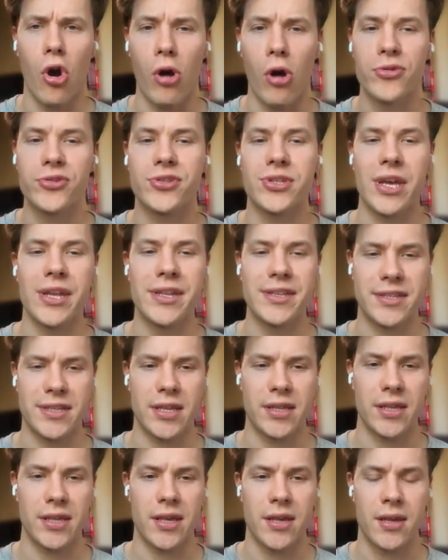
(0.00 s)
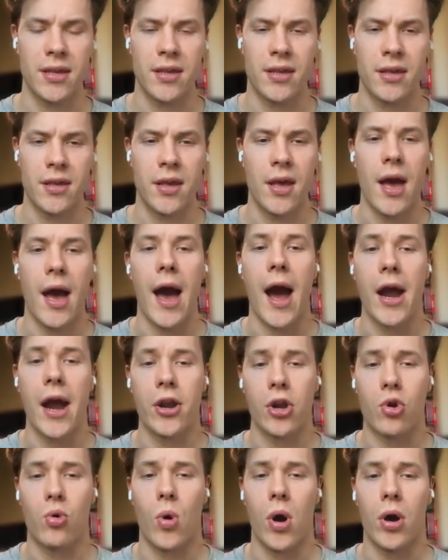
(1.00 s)
almost instantly
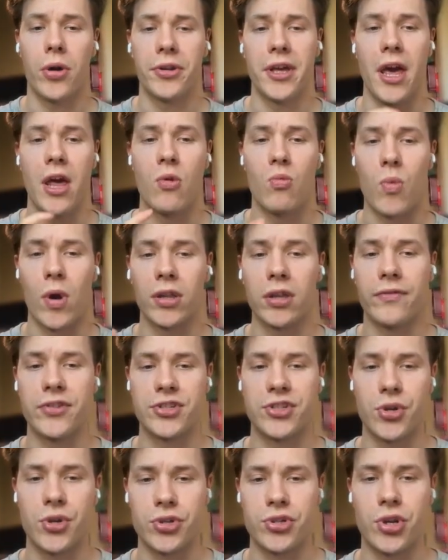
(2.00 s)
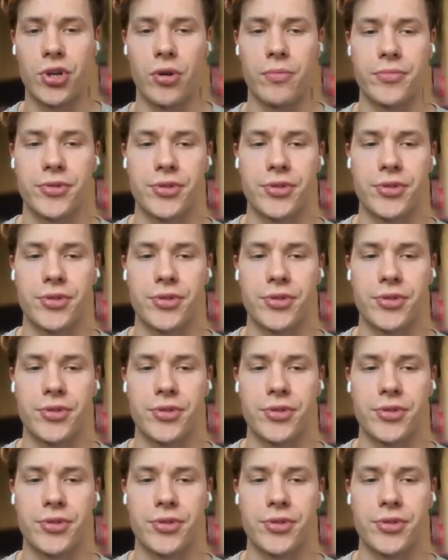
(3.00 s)
higher quality and relevant search